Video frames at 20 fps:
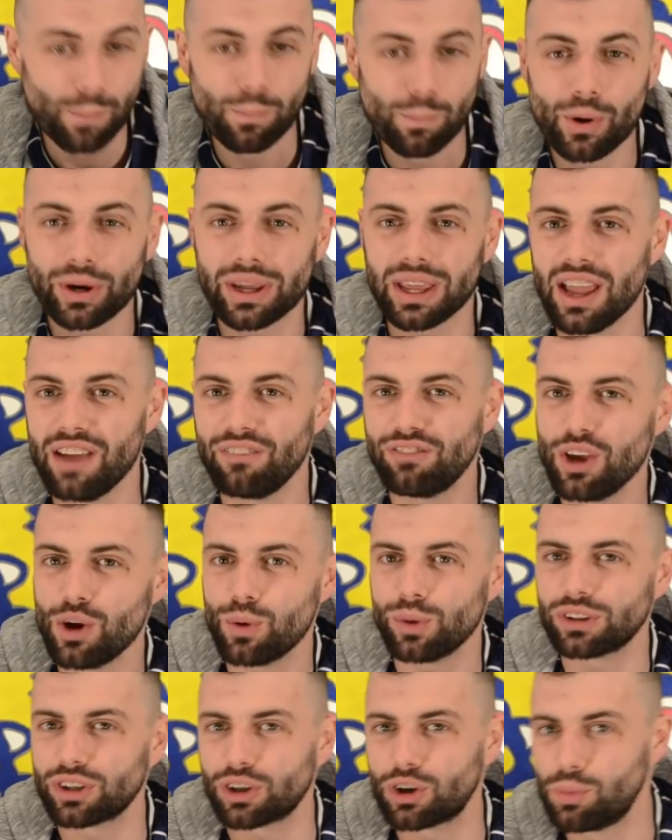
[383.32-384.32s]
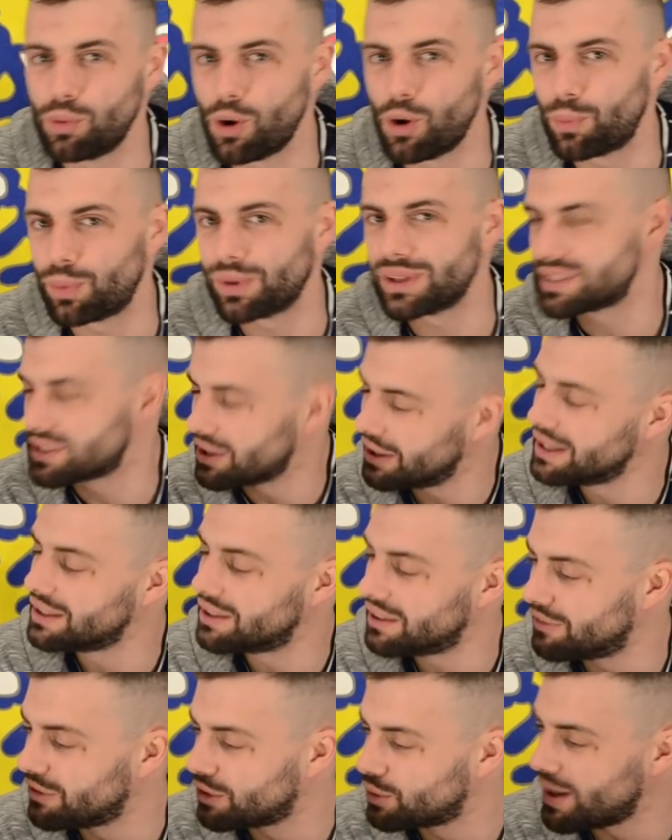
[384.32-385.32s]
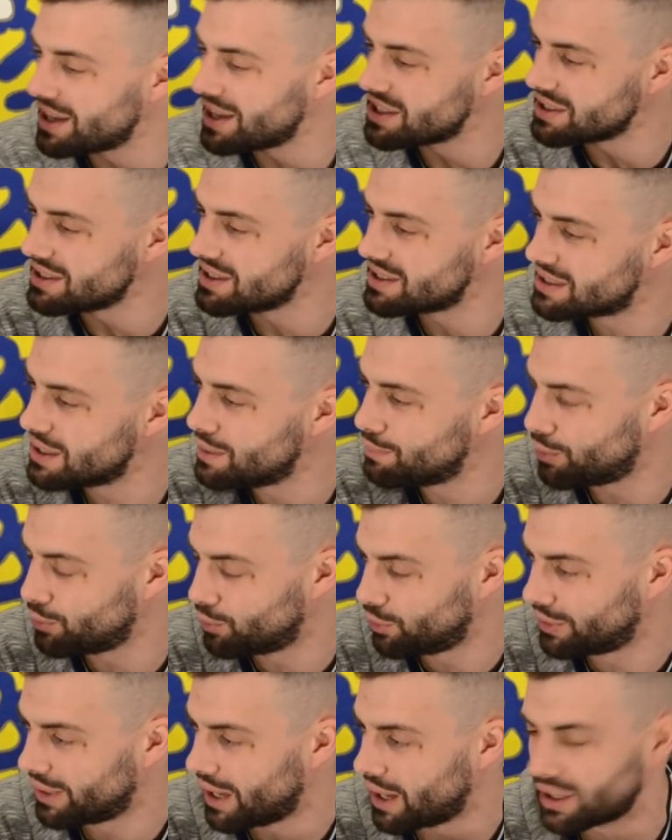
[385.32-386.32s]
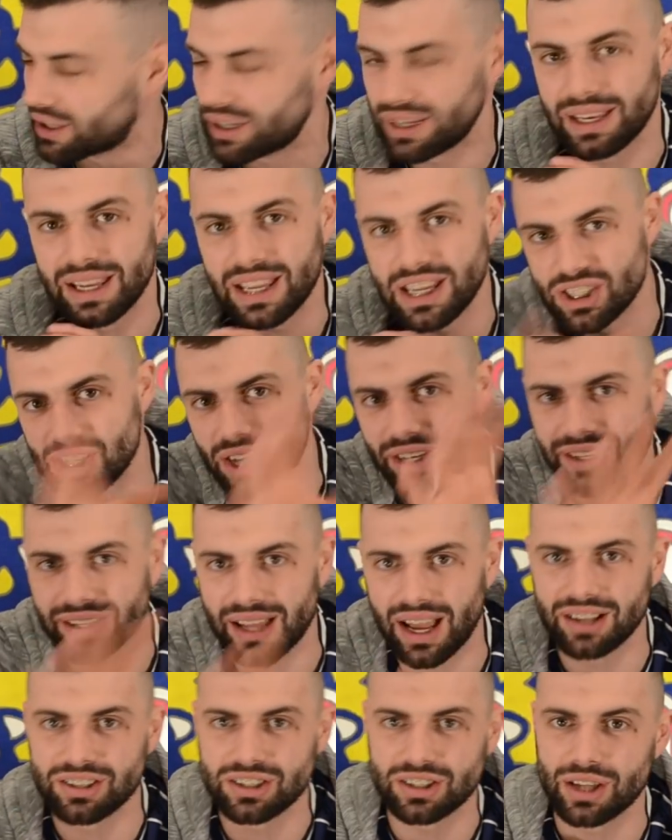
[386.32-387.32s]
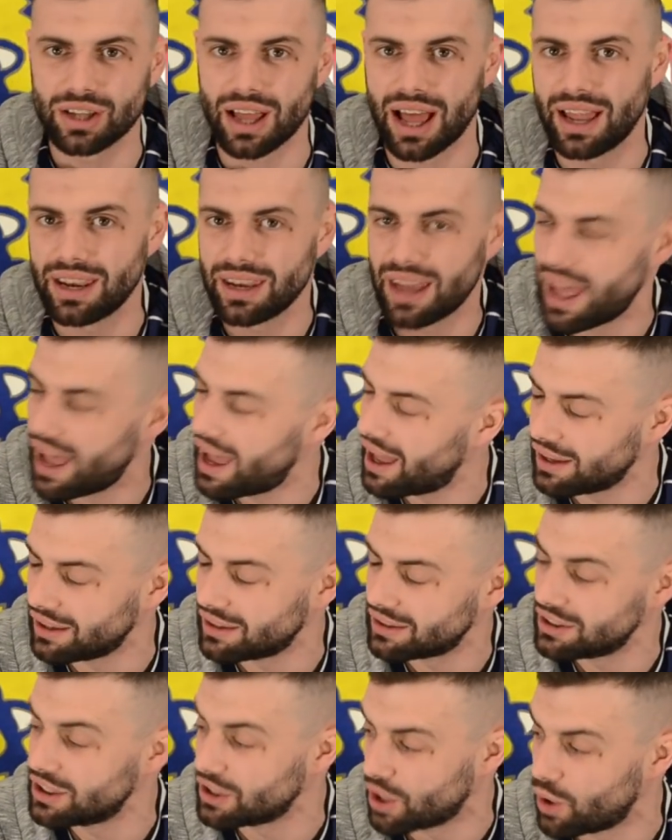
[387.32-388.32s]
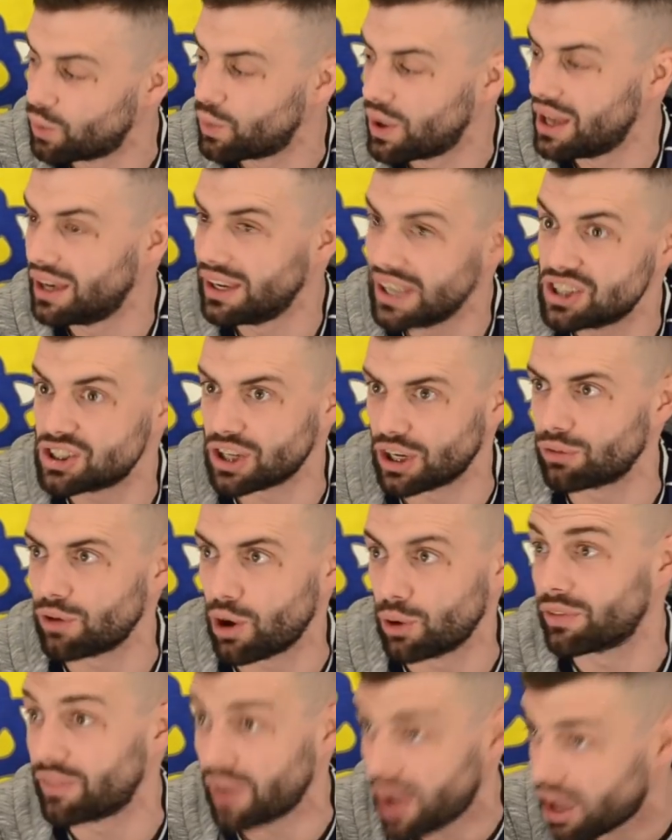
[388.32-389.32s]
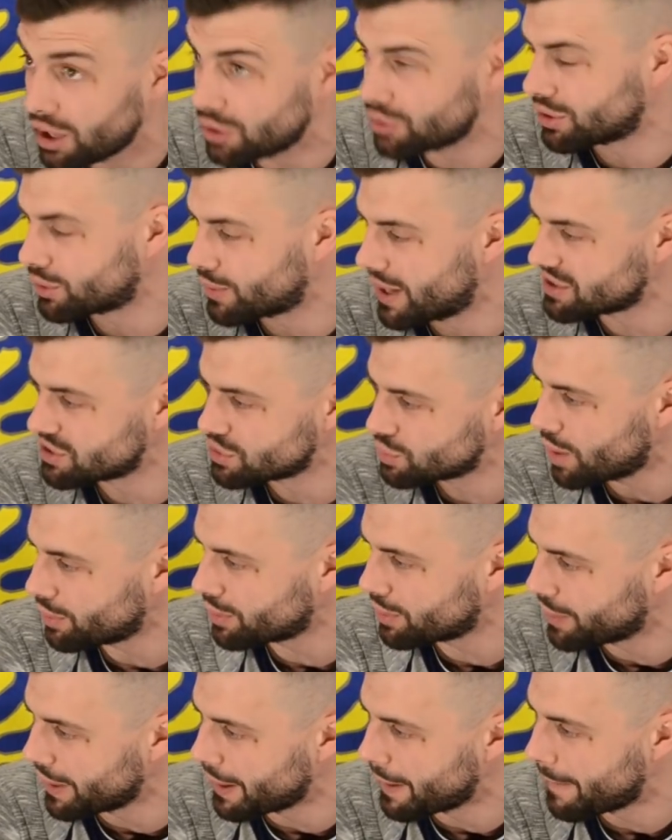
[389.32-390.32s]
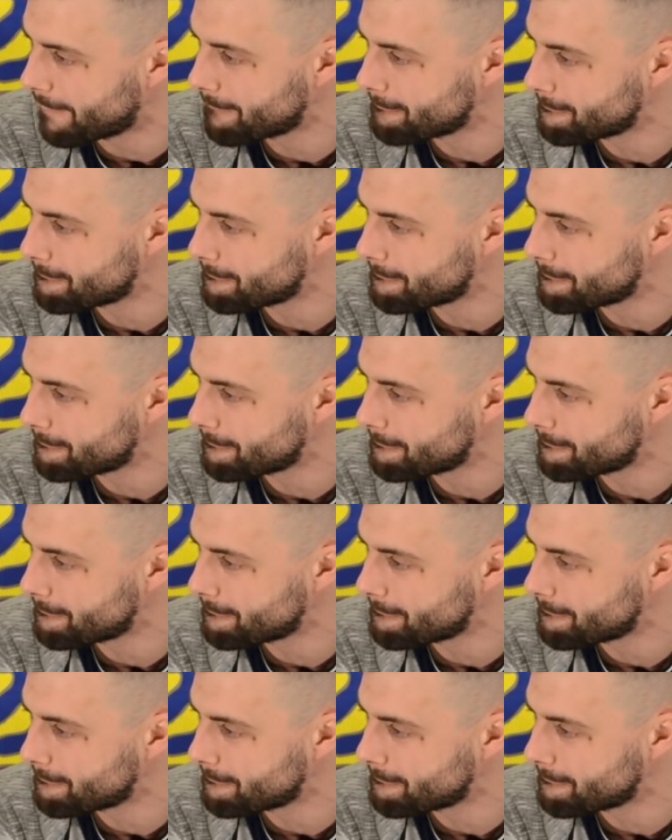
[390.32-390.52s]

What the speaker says: Monkey, if you were to come up with a scientific question, a simple one that could lead you on a tangent and, you know, lead you on a road of all other questions, what would it be?